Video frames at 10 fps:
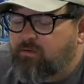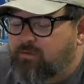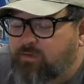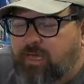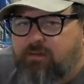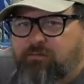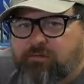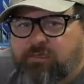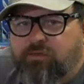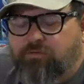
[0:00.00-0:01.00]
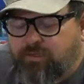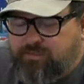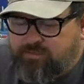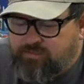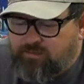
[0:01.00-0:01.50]
that
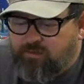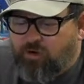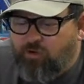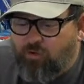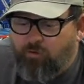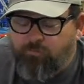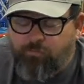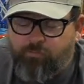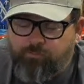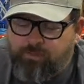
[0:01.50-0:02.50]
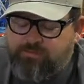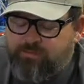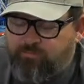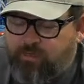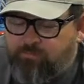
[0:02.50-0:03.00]
increase all over, but
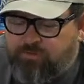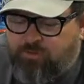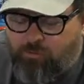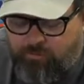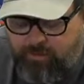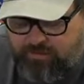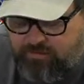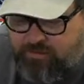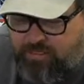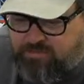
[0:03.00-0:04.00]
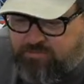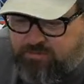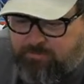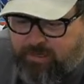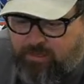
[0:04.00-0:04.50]
some companies are already making announcements
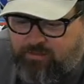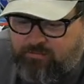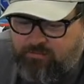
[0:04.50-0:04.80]
about it.